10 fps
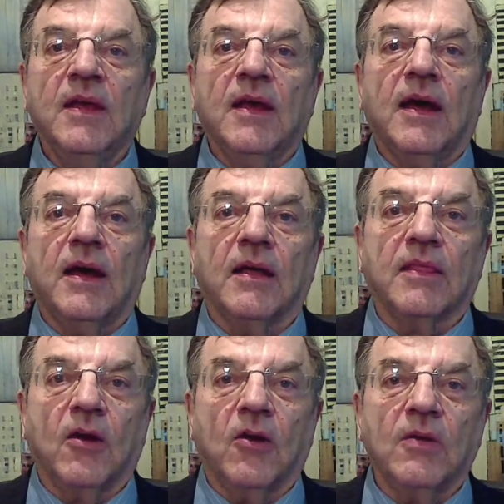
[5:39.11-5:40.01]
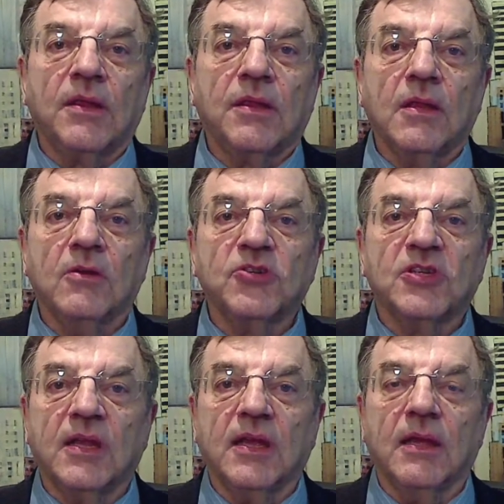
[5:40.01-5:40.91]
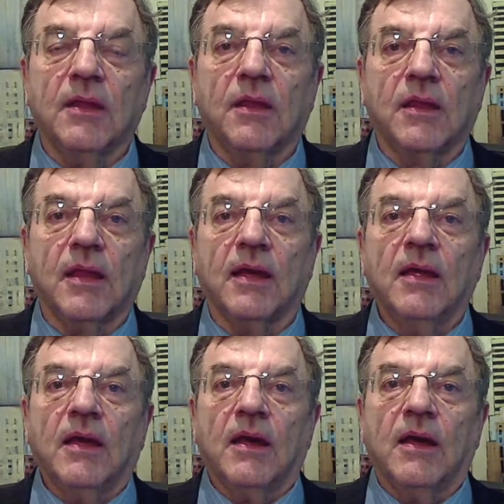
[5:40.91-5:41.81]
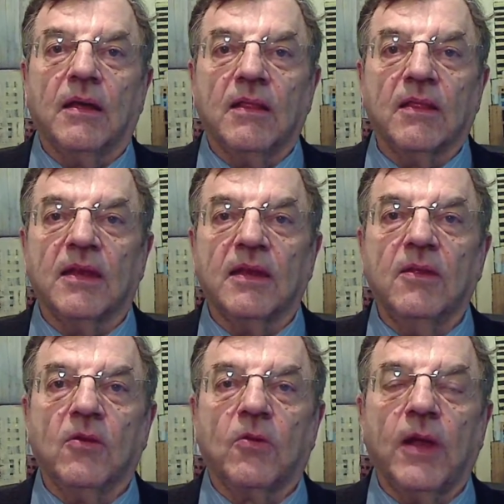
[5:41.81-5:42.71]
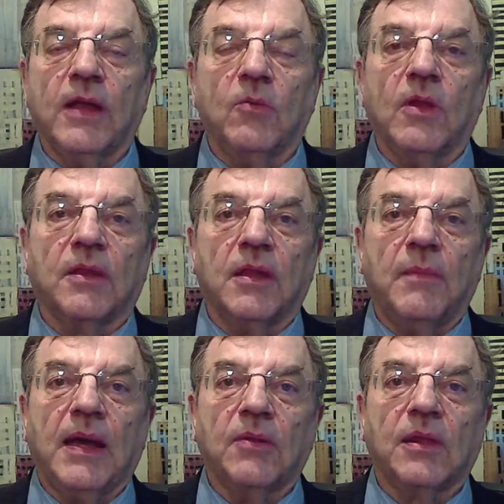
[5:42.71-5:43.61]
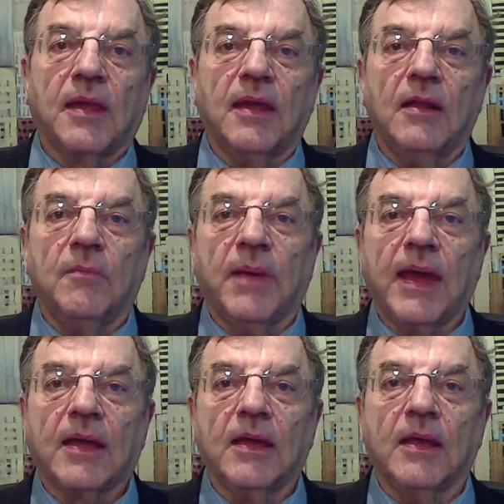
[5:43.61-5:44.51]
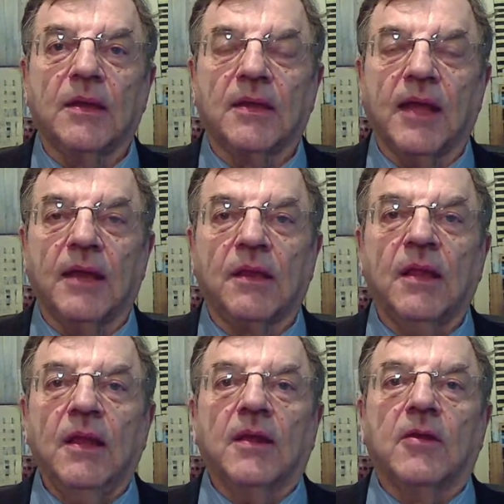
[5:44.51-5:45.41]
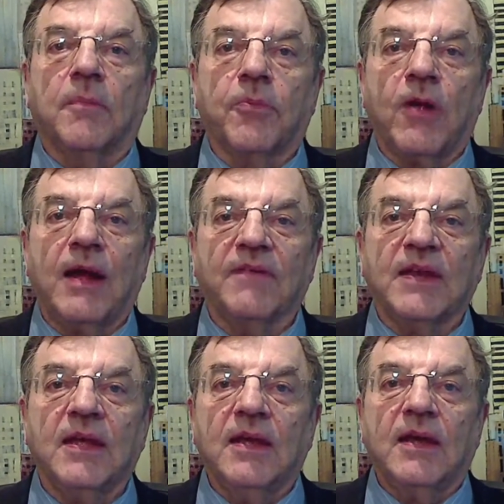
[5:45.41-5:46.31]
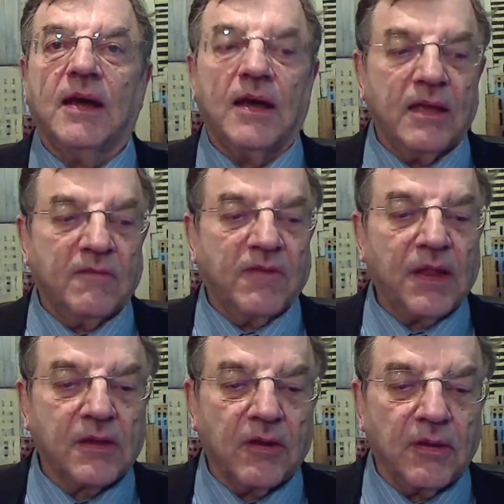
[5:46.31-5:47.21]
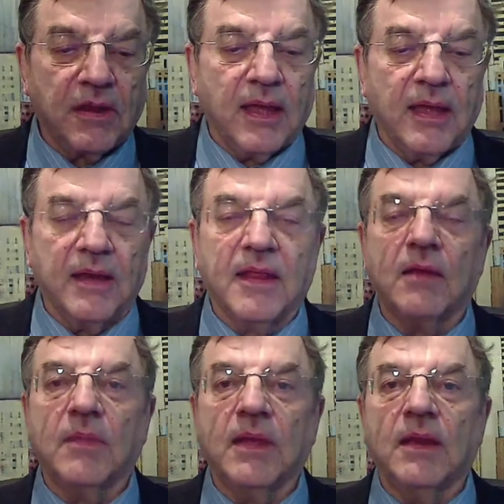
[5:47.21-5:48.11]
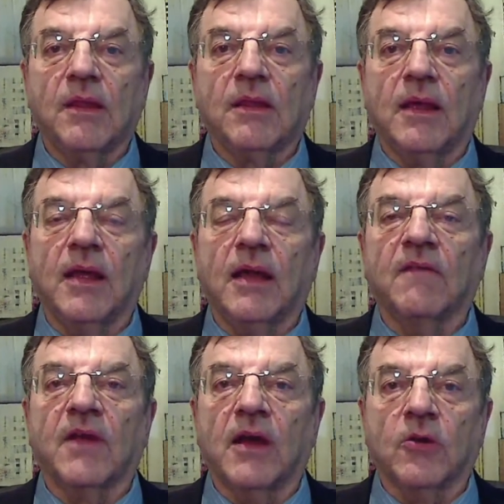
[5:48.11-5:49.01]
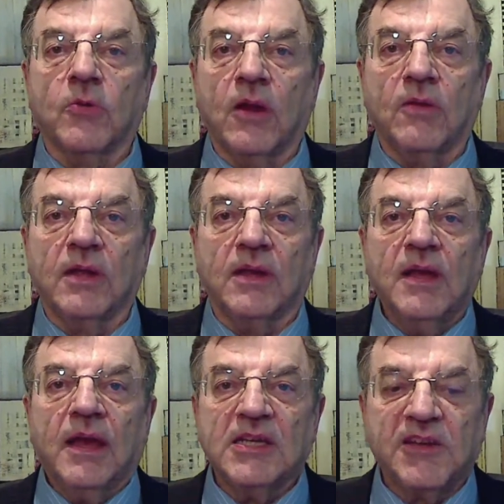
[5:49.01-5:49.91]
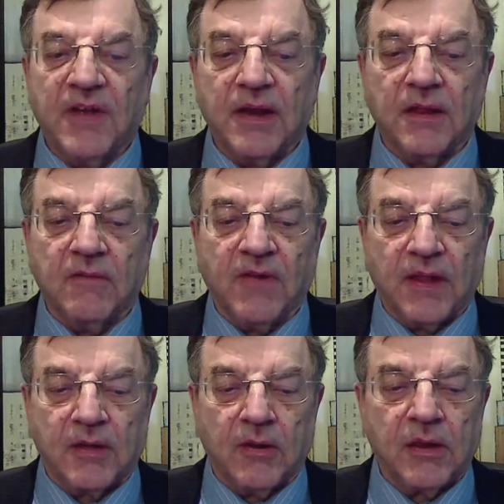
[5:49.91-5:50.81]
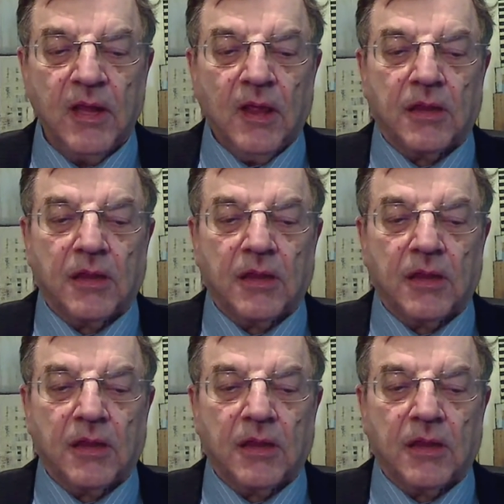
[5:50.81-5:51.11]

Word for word: Uh, the only solution is uh, uh, that Ukraine will somehow scale back its debts to private uh, investors. And that means a lot of contrarian hedge funds investors.